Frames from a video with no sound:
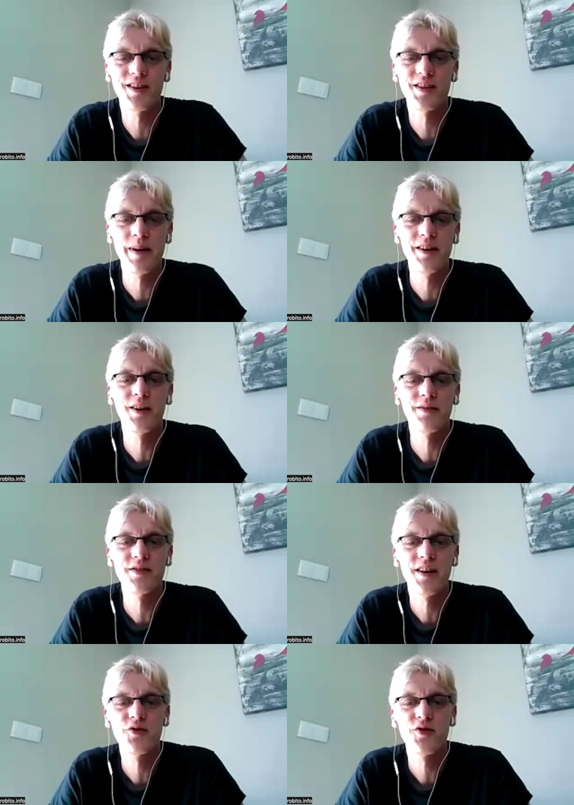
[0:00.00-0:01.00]
I spent a lot of
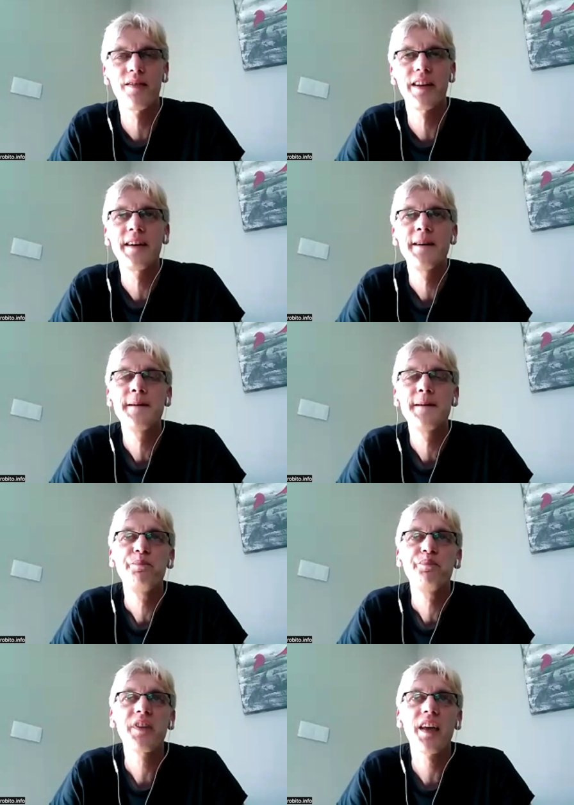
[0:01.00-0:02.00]
time traveling.
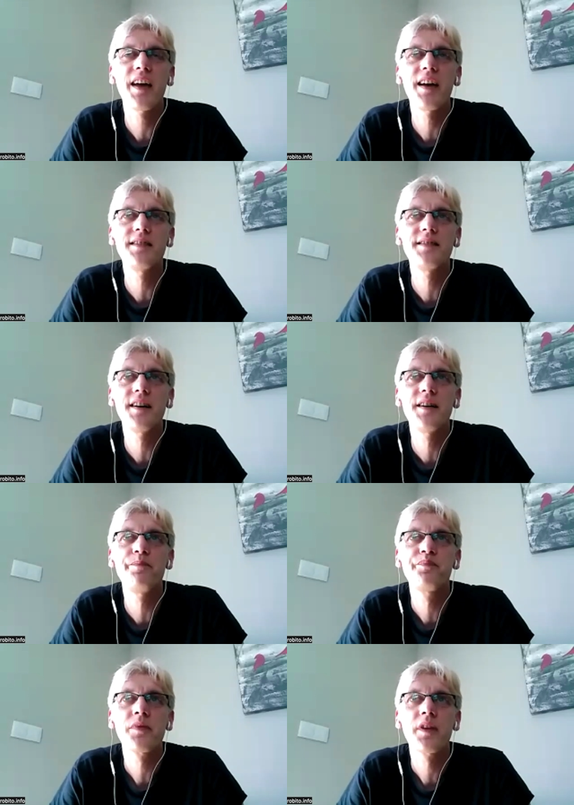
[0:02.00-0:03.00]

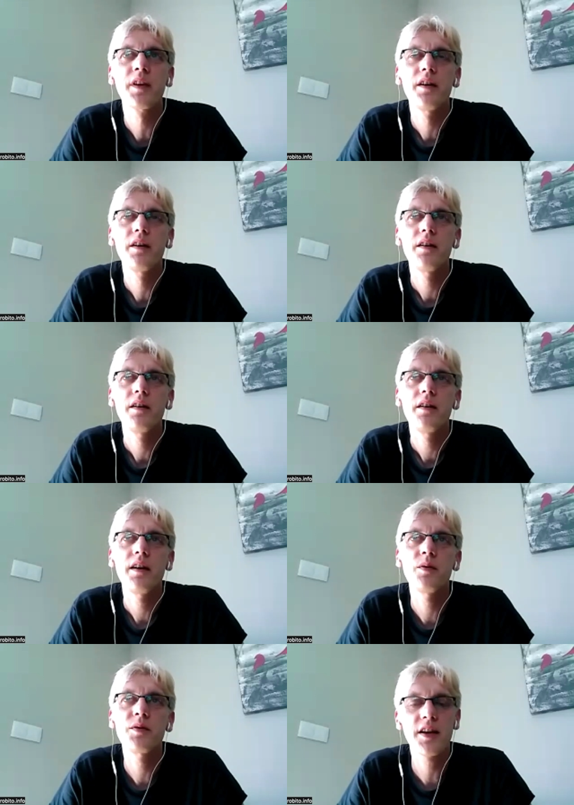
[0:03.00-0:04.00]
And
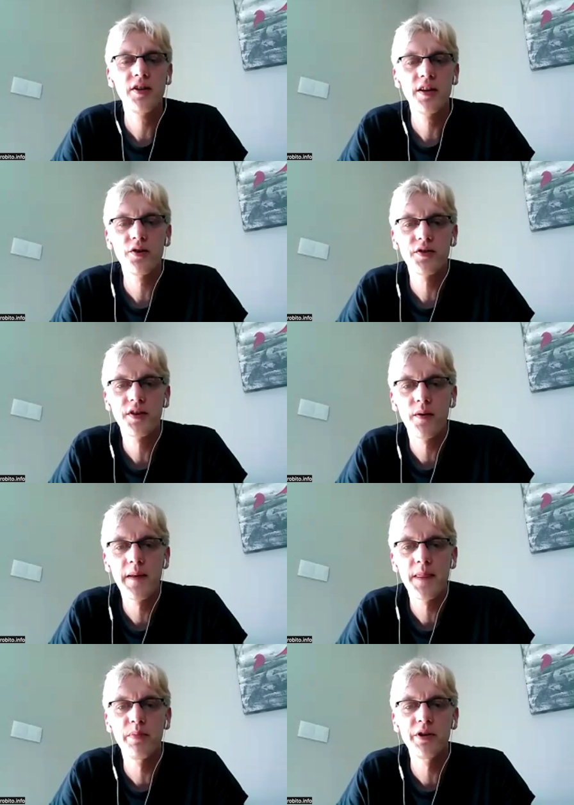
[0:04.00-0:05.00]
it was actually also in
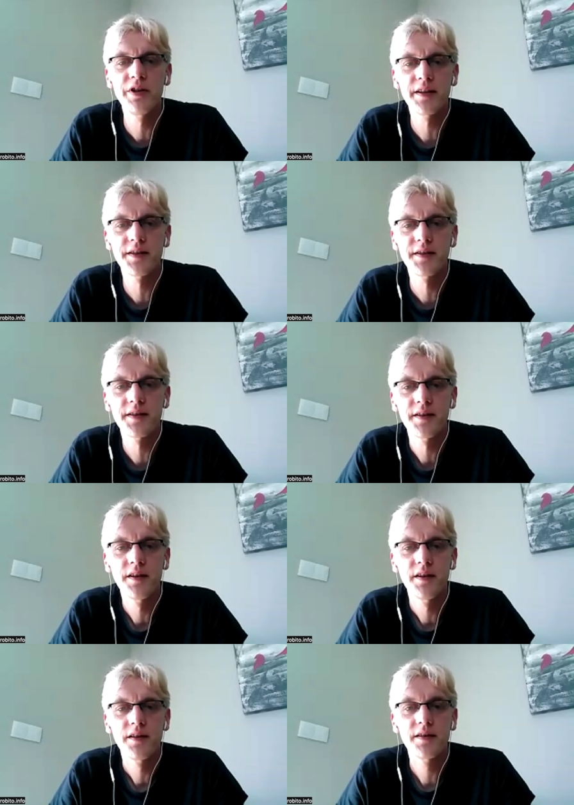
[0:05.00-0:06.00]
the Buddhist
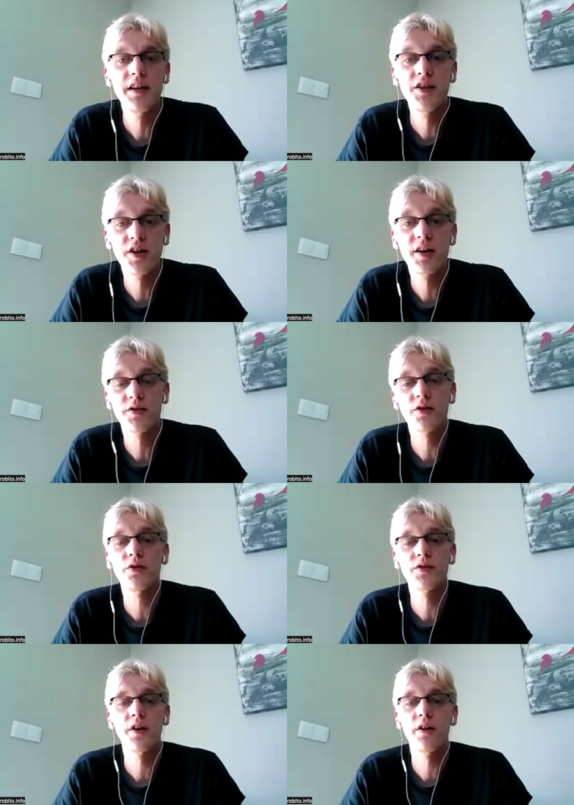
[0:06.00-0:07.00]
teachings
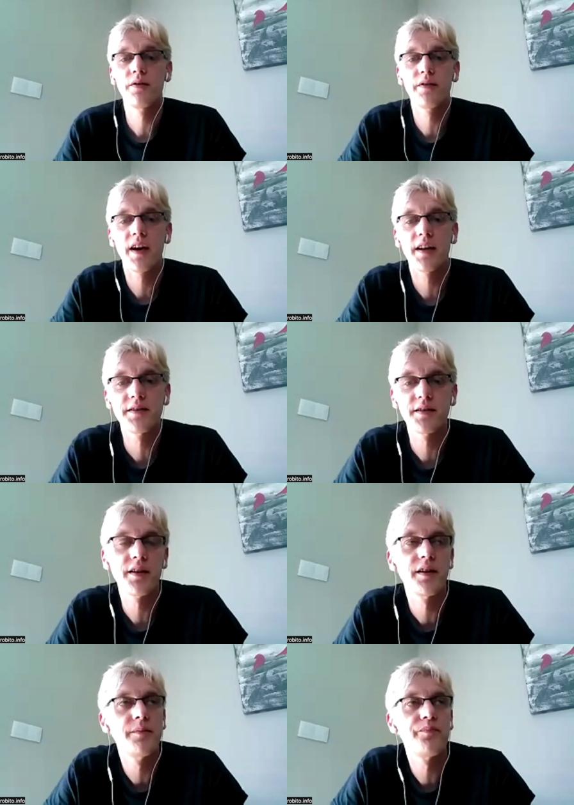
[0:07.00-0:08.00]
also that
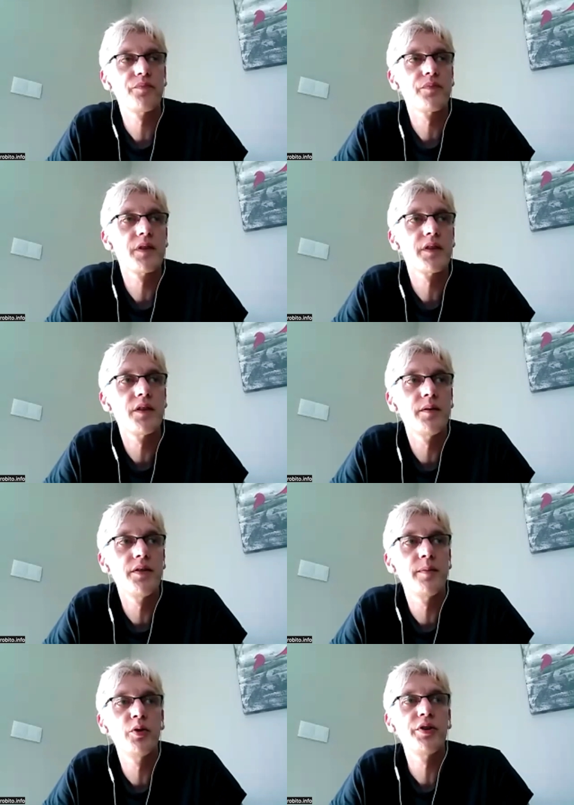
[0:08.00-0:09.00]

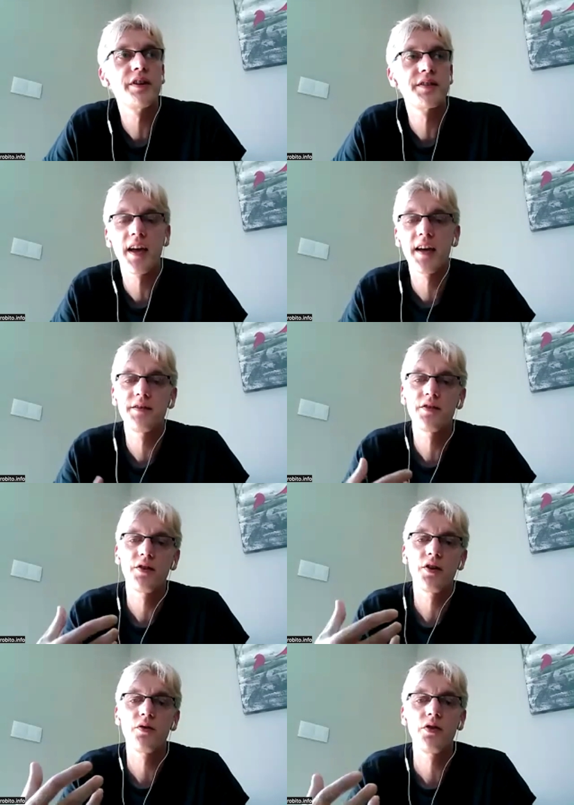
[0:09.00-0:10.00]
the Buddha said, you
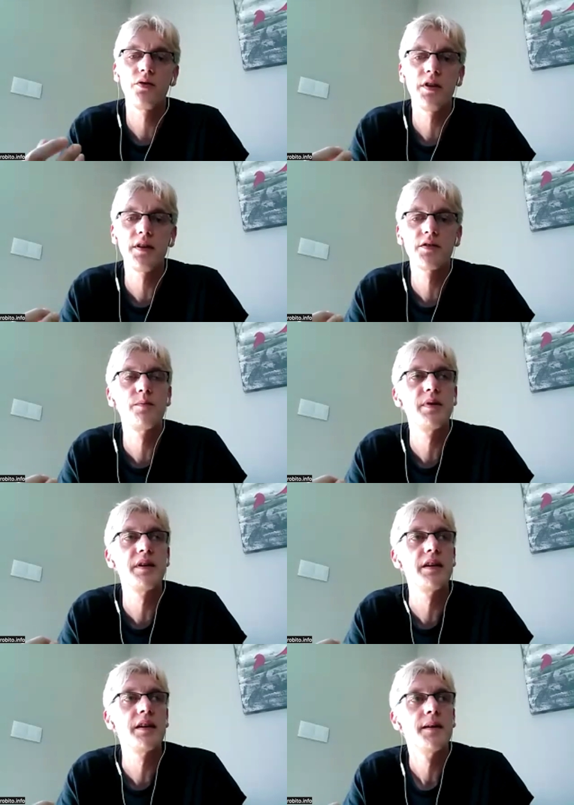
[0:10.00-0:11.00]
know, you need to
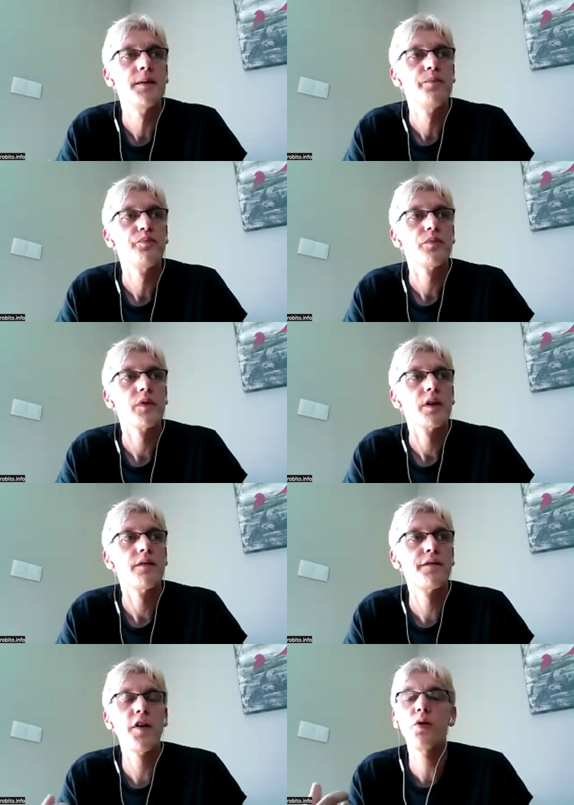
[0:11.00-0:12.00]
be
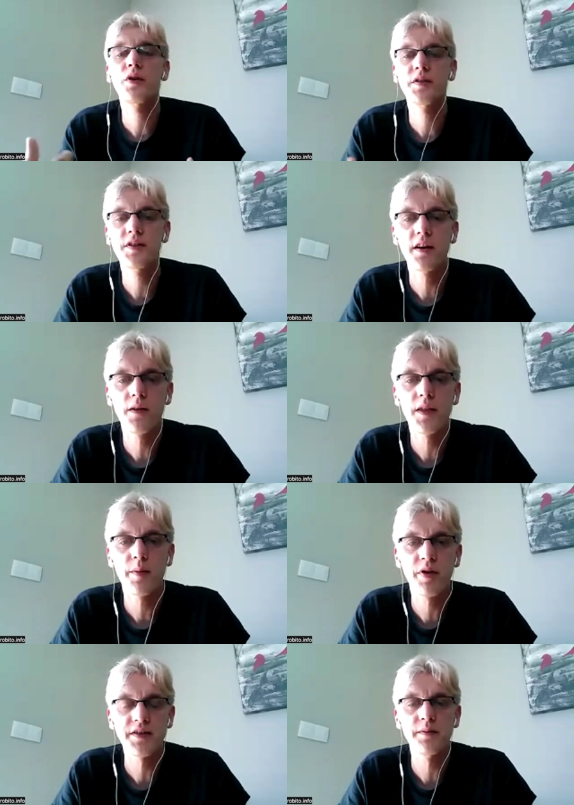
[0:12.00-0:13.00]
focusing on the
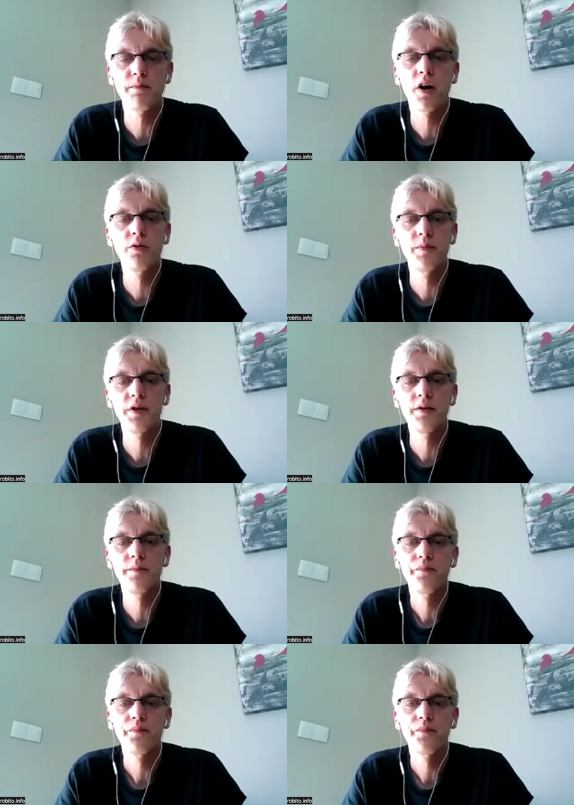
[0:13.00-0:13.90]
present moment